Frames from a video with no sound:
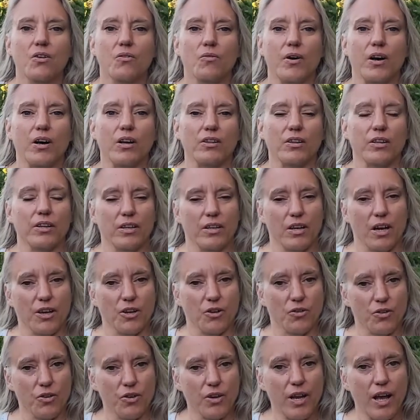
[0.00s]
Well, I
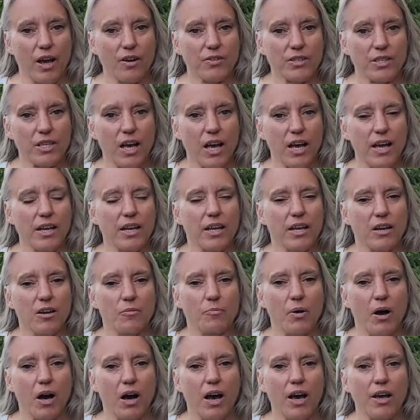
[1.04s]
grew it outside in a
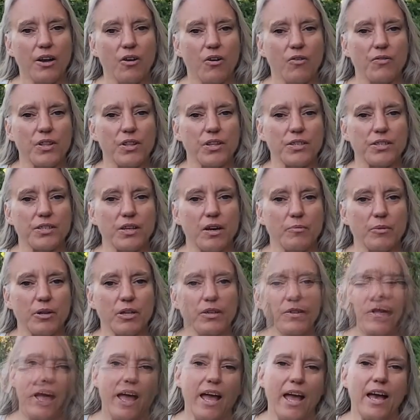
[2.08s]
pot over the
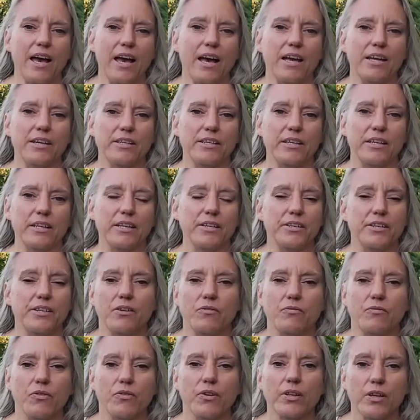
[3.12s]
summer, and it
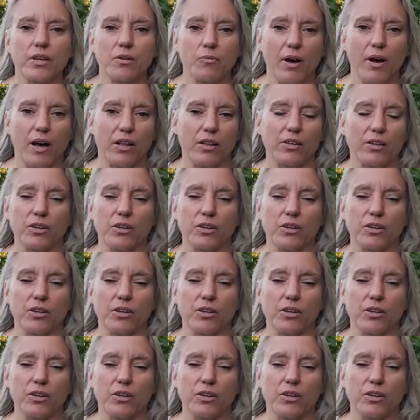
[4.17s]
did really well.